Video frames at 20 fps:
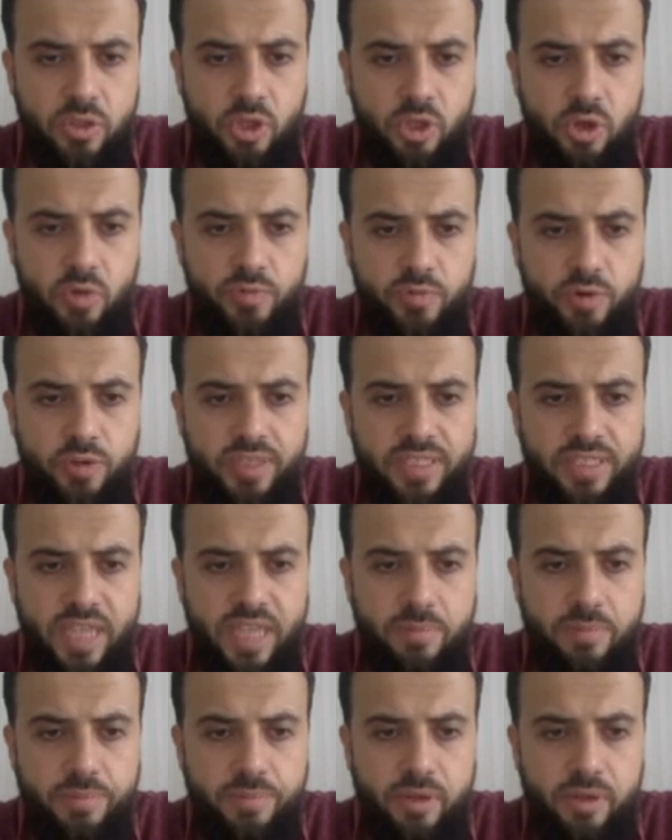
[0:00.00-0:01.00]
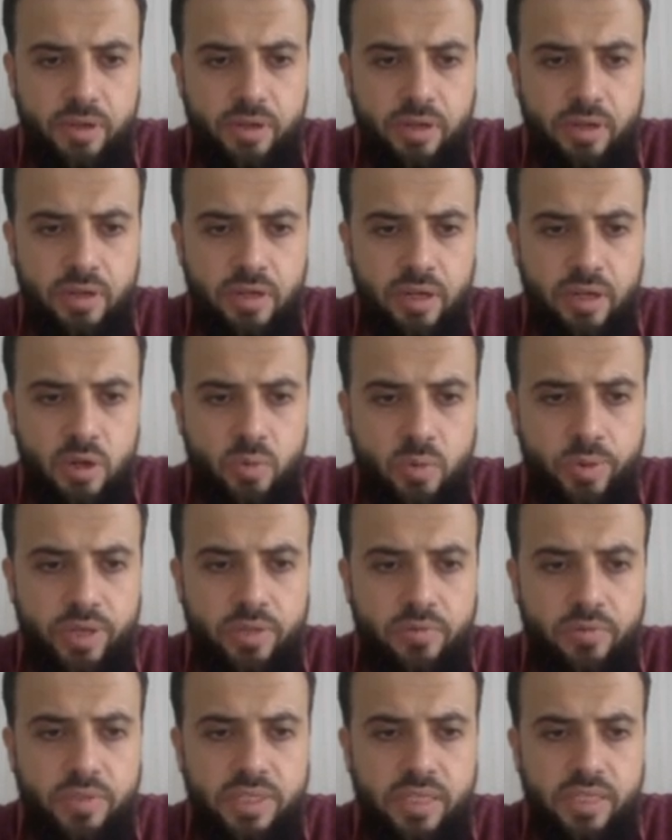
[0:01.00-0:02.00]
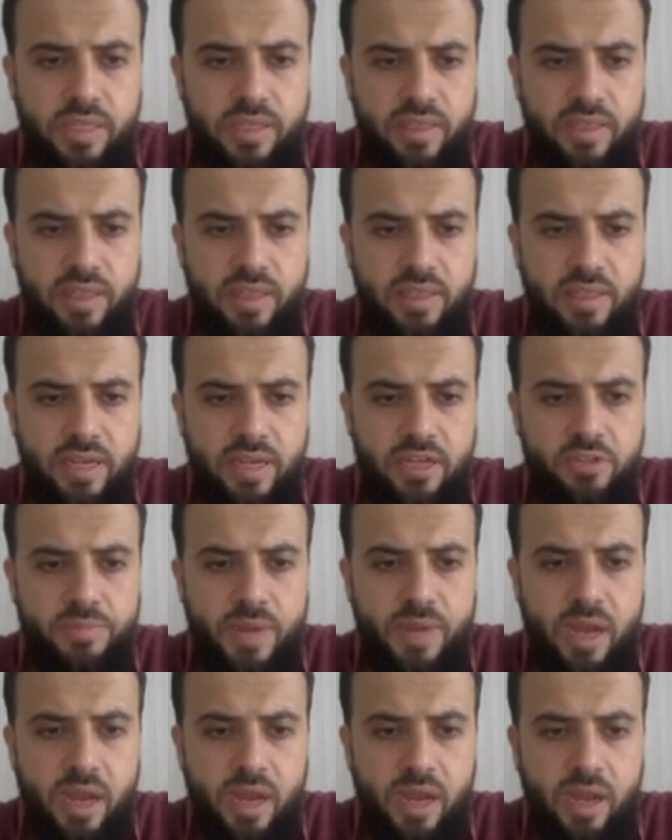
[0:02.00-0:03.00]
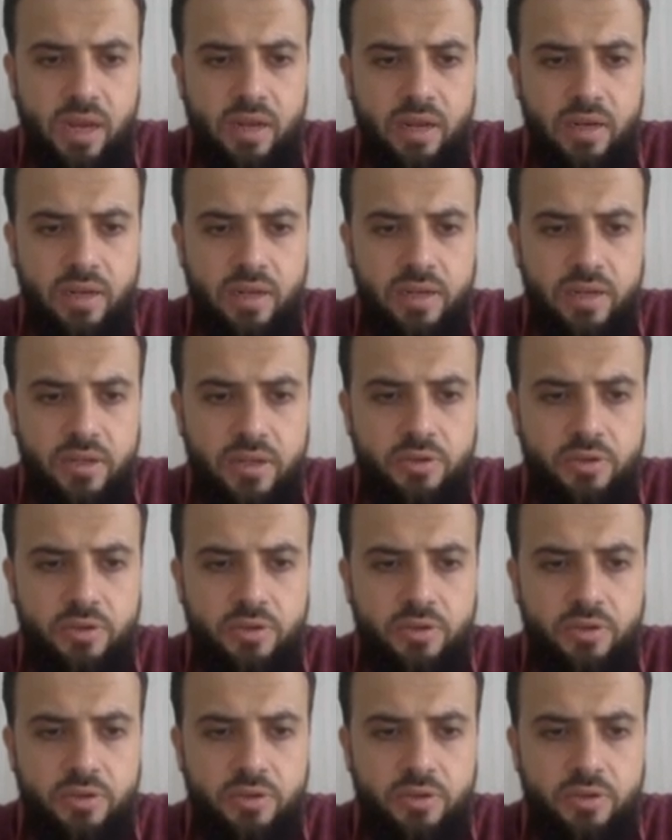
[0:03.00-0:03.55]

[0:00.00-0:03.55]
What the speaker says: So, for example, when you see the Taj Mahal,